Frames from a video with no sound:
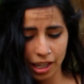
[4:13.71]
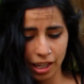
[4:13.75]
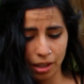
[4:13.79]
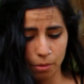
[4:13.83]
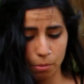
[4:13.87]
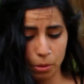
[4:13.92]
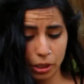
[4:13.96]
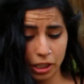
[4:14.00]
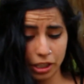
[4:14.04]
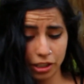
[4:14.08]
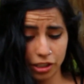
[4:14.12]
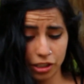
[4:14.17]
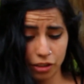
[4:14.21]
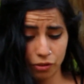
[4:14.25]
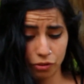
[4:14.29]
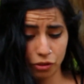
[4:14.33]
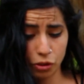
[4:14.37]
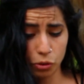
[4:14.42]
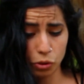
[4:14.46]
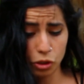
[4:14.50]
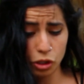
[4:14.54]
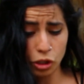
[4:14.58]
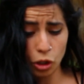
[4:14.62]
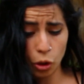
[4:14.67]
because it
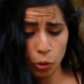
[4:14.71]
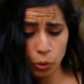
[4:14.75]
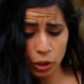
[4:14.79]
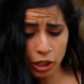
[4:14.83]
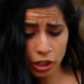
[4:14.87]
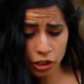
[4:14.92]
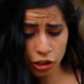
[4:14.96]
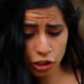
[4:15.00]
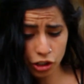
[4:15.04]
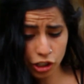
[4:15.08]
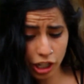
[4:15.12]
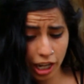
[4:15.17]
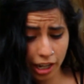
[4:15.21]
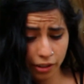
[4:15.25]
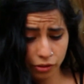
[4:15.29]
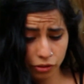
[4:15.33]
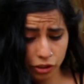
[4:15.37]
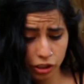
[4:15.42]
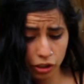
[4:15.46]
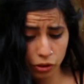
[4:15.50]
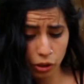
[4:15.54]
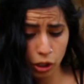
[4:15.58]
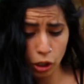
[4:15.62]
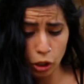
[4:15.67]
feels nourished
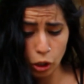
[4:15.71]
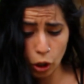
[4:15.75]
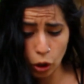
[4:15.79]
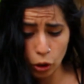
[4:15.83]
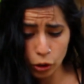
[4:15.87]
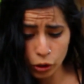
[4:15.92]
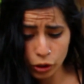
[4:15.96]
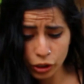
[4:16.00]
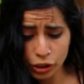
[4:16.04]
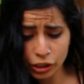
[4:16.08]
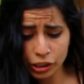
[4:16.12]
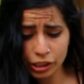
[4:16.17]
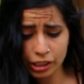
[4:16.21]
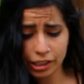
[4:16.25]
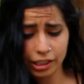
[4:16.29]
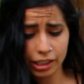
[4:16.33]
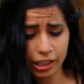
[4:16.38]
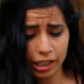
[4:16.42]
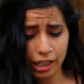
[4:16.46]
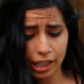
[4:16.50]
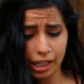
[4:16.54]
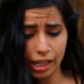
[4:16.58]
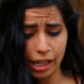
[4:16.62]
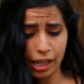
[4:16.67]
after a long
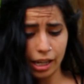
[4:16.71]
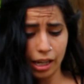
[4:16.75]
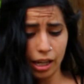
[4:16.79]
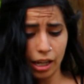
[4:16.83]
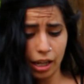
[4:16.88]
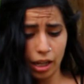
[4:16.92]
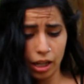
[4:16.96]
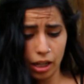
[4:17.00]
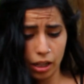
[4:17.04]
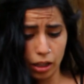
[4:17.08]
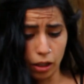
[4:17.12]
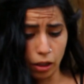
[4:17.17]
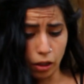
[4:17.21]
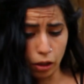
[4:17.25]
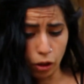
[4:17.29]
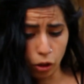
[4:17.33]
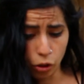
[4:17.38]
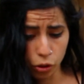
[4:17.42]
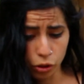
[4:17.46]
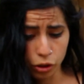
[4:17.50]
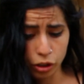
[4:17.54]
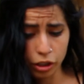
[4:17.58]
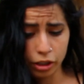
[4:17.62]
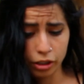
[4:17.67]

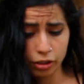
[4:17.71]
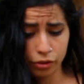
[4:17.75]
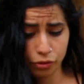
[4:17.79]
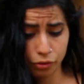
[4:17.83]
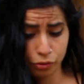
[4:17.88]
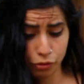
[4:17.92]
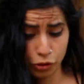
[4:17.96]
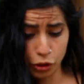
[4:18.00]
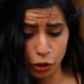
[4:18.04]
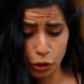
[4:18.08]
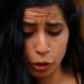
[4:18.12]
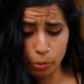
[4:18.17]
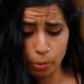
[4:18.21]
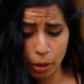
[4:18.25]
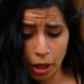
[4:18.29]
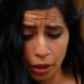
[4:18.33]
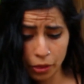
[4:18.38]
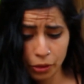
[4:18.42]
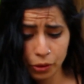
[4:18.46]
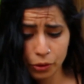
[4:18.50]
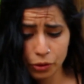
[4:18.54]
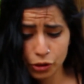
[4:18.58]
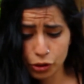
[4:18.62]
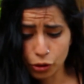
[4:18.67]
few
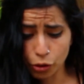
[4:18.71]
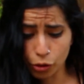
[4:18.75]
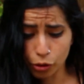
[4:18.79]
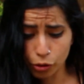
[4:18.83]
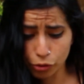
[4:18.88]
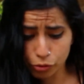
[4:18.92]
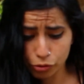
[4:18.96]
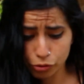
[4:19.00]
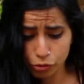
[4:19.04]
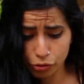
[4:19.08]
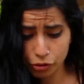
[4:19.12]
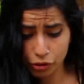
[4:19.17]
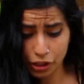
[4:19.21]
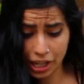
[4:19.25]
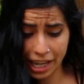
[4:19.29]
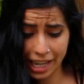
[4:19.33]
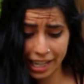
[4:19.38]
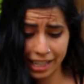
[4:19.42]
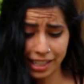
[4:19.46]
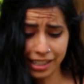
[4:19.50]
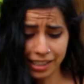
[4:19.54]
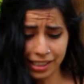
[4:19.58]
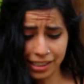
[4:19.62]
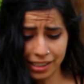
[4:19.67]
months of
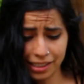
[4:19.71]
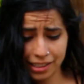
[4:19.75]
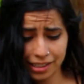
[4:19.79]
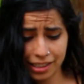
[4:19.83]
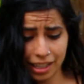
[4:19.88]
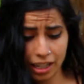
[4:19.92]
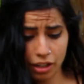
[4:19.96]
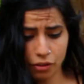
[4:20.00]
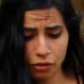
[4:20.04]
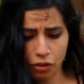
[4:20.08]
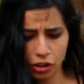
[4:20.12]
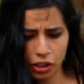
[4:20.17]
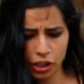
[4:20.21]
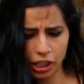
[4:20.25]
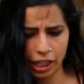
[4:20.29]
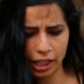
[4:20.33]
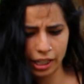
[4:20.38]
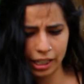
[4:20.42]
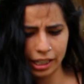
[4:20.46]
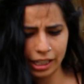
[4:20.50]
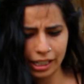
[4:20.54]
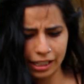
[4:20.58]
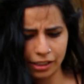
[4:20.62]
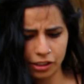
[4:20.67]
heat. And I find that
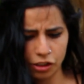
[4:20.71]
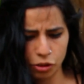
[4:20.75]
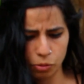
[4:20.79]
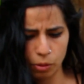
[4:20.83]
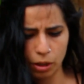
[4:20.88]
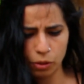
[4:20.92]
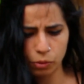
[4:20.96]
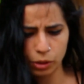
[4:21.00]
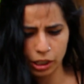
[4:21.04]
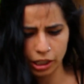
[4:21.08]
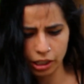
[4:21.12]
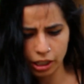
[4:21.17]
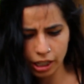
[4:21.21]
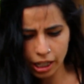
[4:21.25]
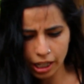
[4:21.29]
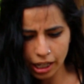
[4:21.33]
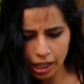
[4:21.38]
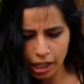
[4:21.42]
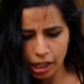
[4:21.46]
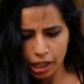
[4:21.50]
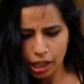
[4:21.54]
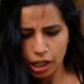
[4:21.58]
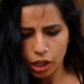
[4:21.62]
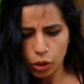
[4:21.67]
in England as well, when
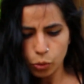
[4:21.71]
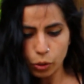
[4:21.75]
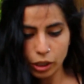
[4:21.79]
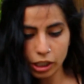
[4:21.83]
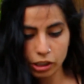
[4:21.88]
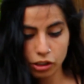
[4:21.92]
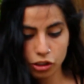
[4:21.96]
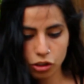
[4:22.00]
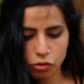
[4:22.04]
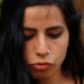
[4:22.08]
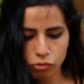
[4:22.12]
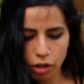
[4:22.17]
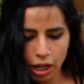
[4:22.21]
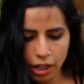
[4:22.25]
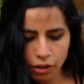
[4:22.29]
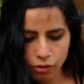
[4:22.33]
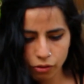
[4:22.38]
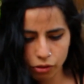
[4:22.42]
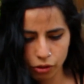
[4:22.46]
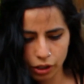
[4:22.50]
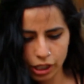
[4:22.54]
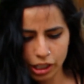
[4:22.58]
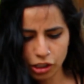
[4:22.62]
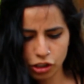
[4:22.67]
it doesn't rain
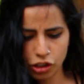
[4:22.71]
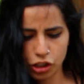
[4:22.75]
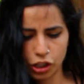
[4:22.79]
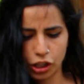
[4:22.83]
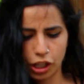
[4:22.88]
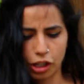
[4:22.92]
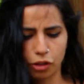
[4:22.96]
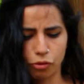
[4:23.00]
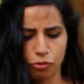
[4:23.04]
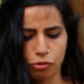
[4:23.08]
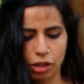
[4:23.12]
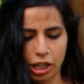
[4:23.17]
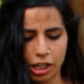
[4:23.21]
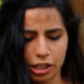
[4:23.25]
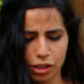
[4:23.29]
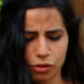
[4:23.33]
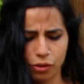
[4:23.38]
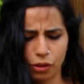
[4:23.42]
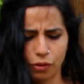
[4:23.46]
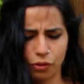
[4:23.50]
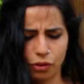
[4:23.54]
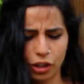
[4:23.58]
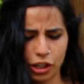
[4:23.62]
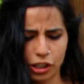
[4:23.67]
for ages and then it rains
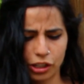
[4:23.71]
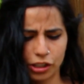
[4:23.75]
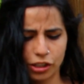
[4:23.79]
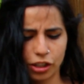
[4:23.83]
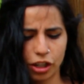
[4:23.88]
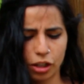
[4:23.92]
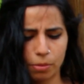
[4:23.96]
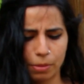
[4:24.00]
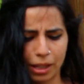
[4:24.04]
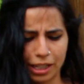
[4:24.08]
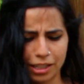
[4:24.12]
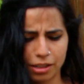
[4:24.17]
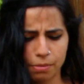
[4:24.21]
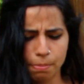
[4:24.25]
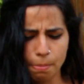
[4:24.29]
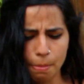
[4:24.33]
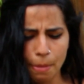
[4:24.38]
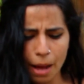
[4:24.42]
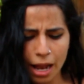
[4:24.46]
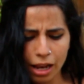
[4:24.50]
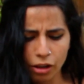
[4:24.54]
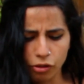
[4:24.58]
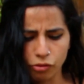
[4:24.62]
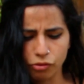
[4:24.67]
for the first time, that
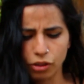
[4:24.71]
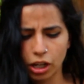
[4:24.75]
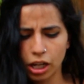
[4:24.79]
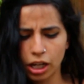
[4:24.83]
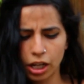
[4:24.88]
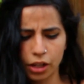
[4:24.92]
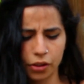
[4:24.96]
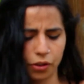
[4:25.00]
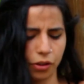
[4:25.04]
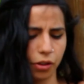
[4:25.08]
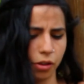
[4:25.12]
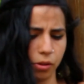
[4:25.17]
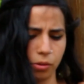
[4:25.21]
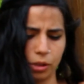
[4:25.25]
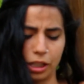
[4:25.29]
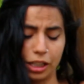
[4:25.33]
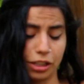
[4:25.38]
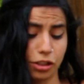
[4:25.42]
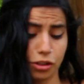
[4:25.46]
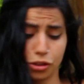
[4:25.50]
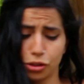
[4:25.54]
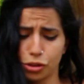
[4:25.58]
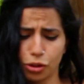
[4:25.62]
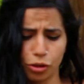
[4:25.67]
smell of earth, oh,
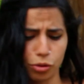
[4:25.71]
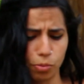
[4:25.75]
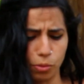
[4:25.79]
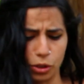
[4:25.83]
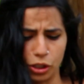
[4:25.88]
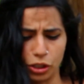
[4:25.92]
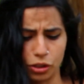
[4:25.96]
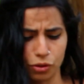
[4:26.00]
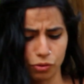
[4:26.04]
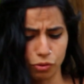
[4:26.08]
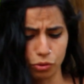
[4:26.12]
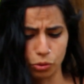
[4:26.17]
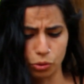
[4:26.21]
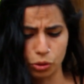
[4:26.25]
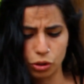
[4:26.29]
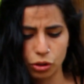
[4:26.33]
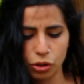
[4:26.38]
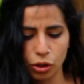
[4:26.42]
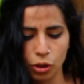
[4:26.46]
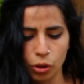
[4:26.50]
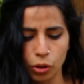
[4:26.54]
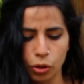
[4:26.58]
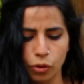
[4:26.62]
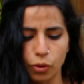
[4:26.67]
is so beautiful,
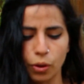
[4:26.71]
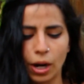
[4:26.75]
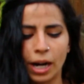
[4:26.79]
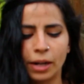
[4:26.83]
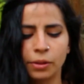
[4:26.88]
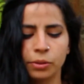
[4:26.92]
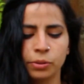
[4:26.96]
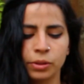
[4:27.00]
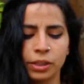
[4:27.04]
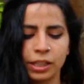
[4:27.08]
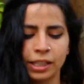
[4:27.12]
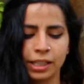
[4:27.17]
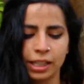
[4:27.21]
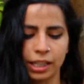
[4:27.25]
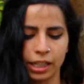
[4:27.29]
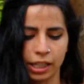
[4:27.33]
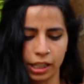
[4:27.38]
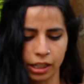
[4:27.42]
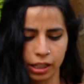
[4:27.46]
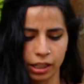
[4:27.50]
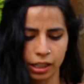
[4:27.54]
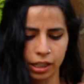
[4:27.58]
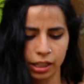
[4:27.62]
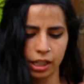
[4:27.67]
so
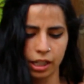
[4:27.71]
grounding.